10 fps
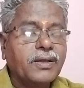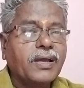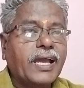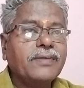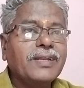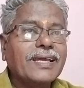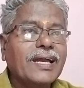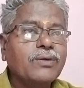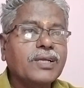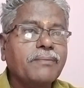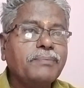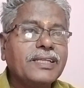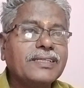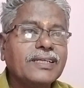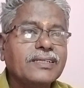I will have
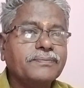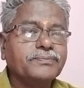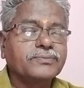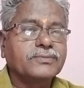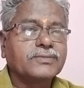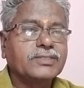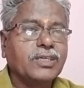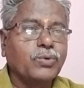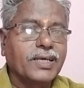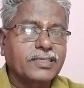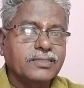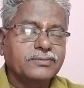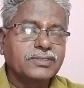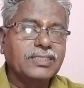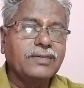completed the work.
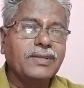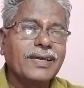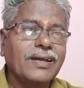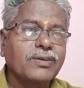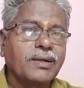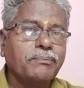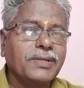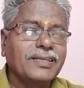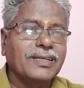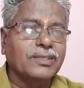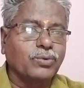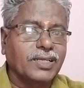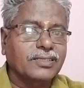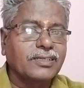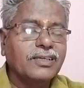He will have completed the
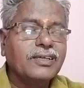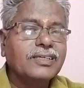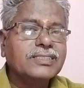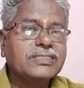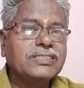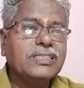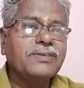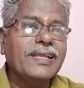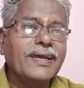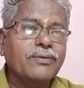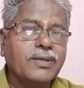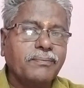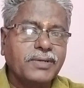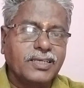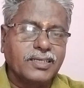work. She will have
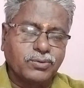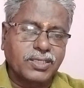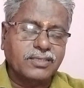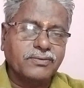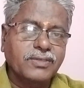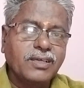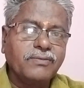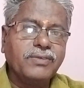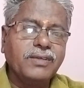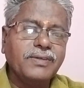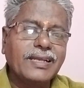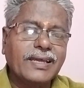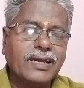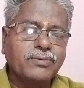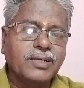completed the work. We will
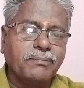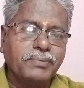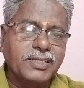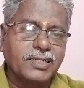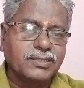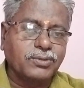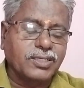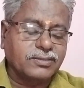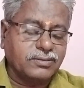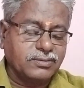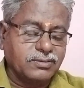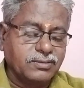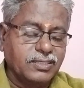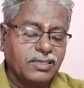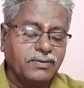have completed the work.
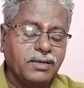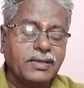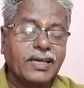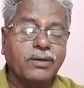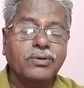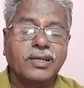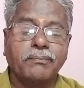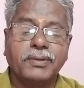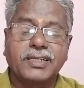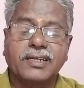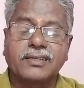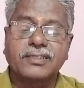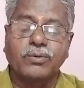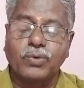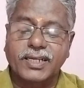They will have completed
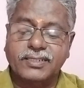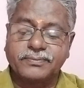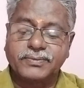the work.